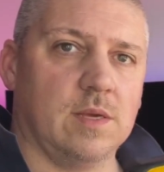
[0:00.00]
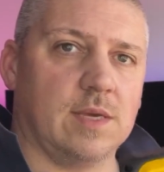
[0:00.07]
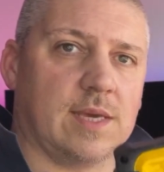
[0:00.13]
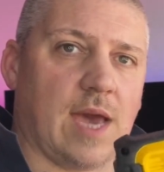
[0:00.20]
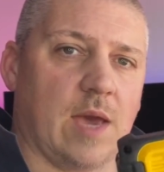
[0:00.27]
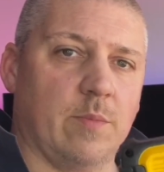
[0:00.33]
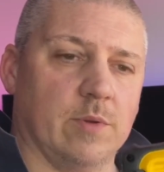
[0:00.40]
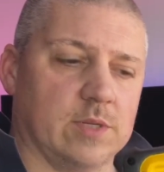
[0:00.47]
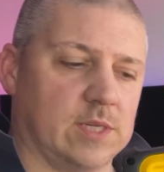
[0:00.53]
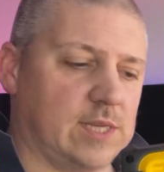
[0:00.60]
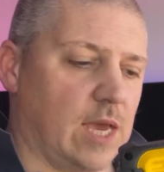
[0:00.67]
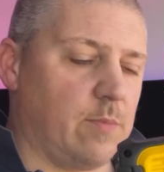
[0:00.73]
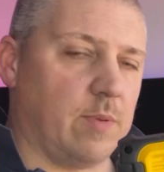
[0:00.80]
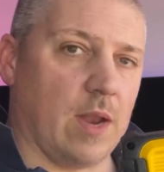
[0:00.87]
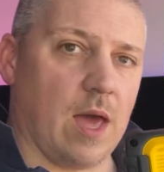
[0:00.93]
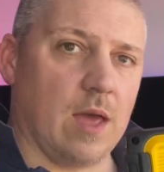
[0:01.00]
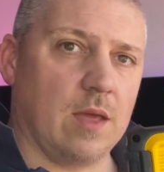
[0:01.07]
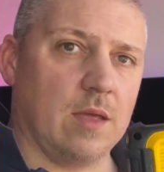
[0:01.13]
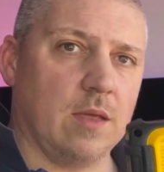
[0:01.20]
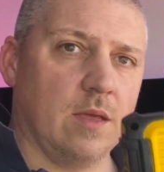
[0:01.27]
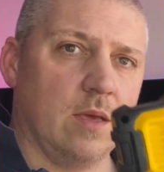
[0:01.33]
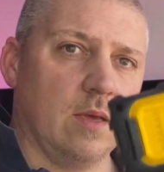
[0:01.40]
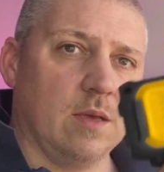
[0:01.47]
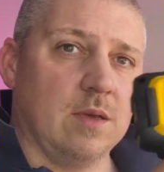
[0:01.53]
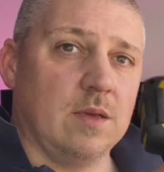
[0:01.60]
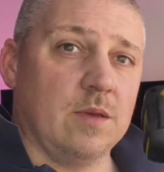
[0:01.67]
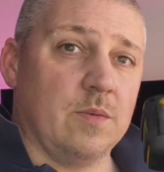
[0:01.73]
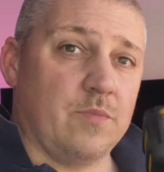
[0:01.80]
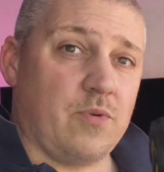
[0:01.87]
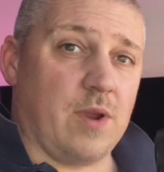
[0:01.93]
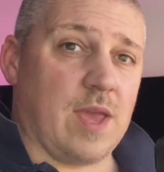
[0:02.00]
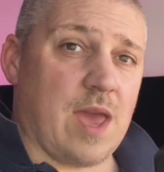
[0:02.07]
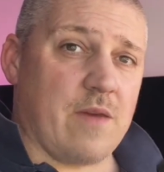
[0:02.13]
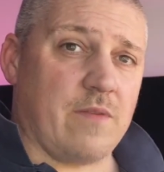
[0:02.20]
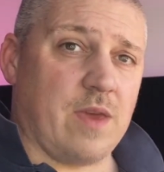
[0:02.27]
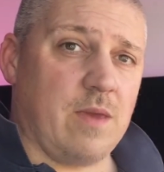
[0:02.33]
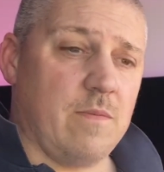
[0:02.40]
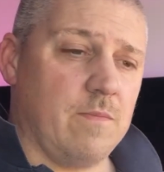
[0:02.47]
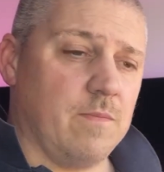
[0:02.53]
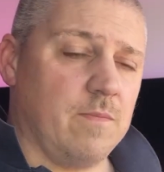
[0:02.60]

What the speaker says: cable stapler. Pretty heavy,